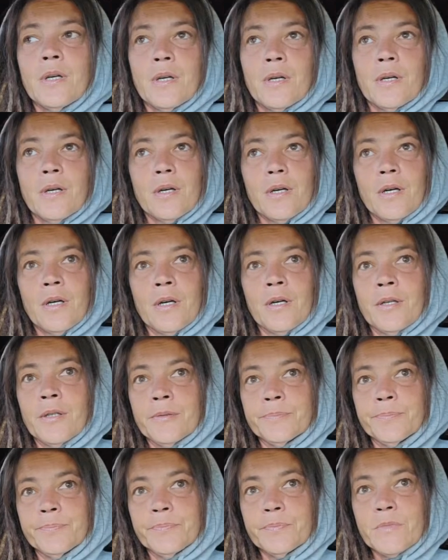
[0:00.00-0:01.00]

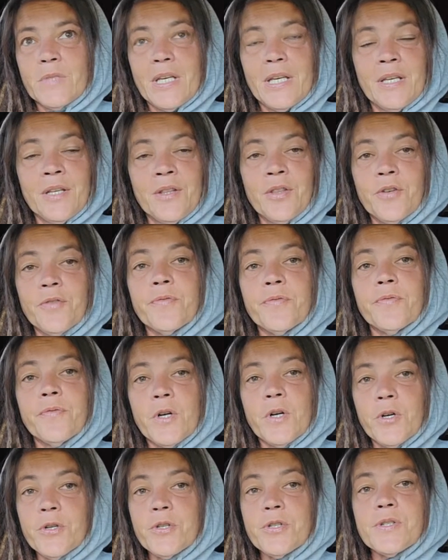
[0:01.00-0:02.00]
in the
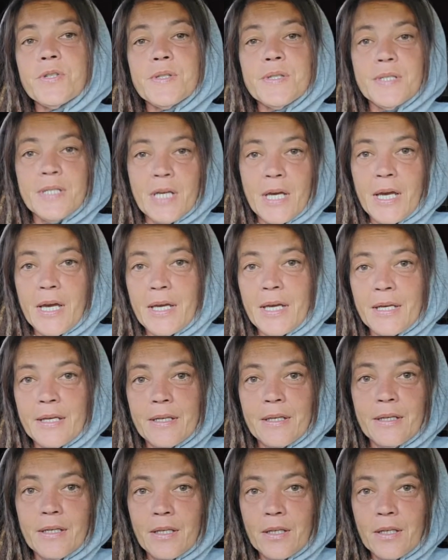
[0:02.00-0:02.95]
first day